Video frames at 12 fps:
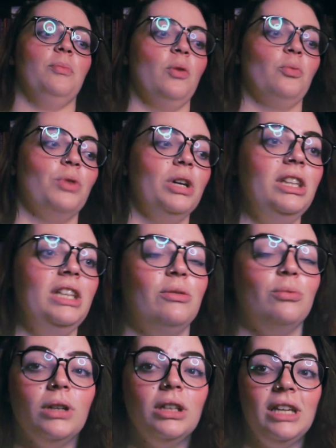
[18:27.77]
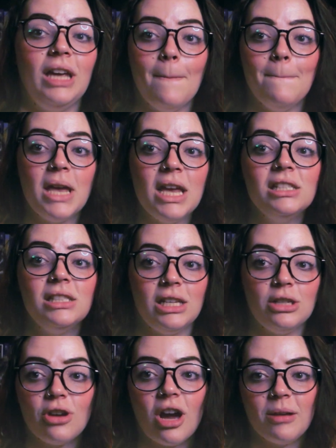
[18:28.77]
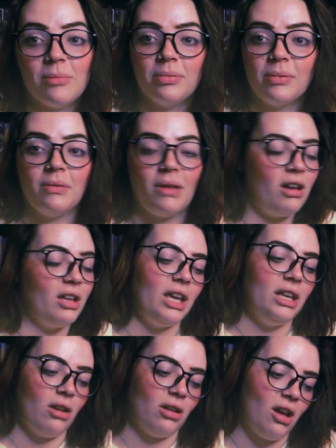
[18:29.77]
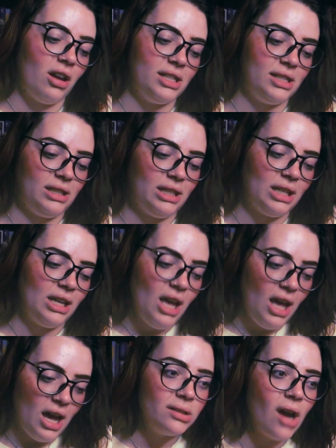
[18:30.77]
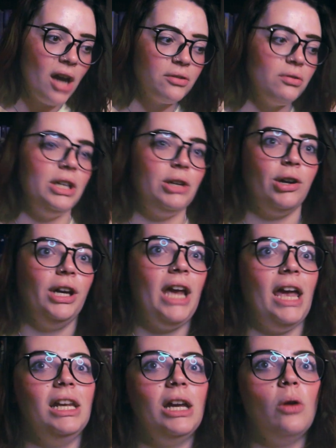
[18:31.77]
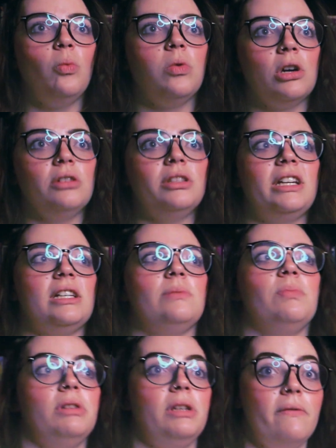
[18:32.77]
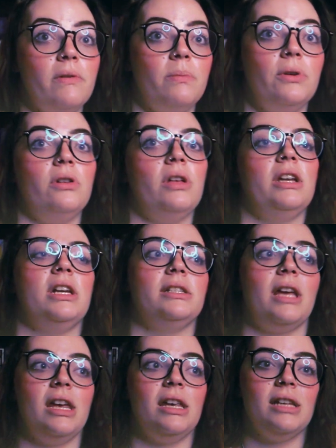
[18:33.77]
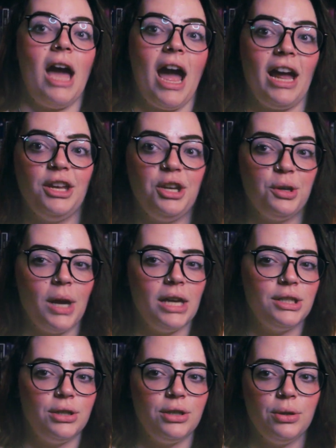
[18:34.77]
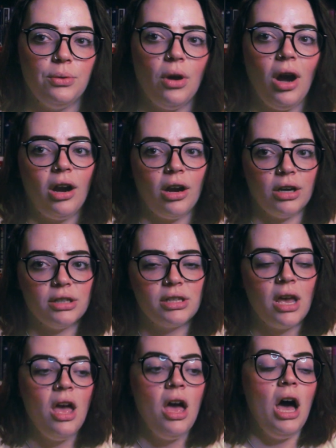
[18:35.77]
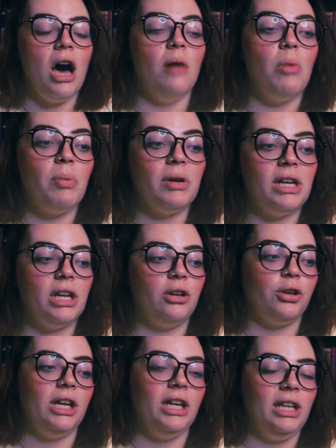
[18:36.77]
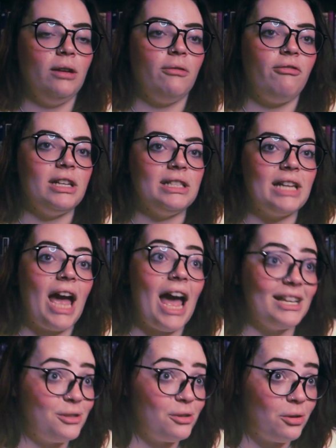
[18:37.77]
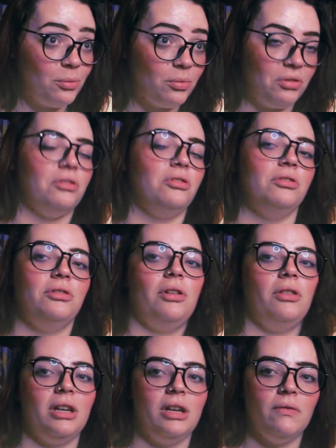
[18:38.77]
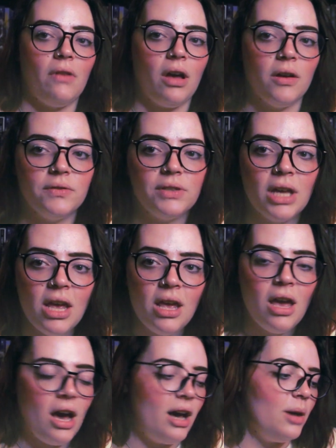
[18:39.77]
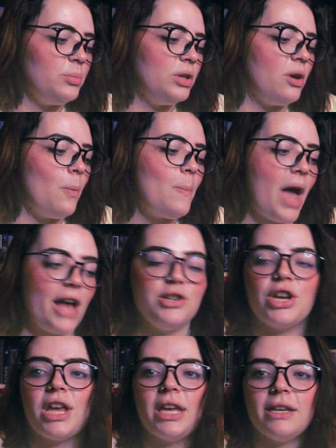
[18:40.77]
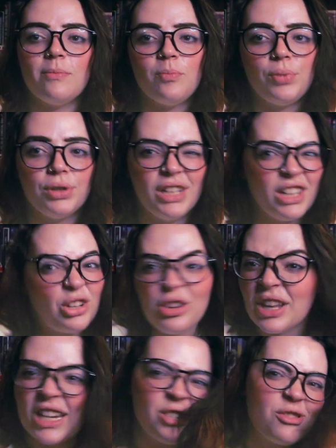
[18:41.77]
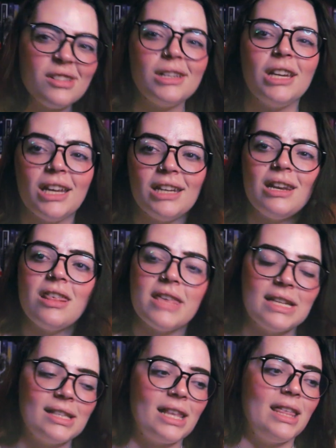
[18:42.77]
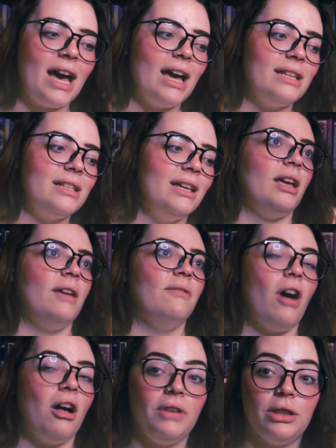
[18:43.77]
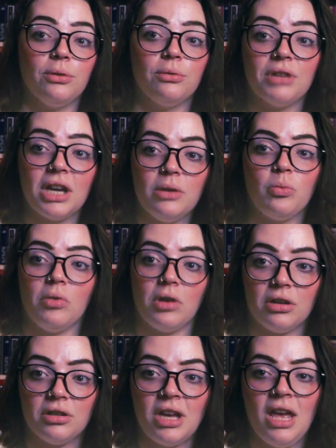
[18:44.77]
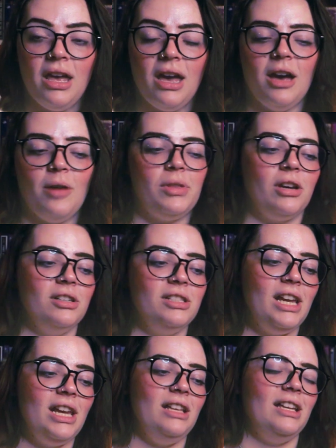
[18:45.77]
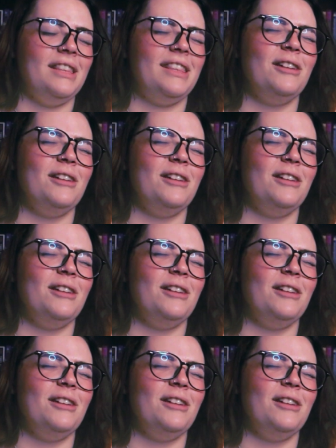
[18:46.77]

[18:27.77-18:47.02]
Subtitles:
really amazing job, in all honesty, not only creating a world that is believable and is accurate to ours, but in creating a fantastical world that involves, you know, magic and political intrigue and things like that, involving the written word. There's a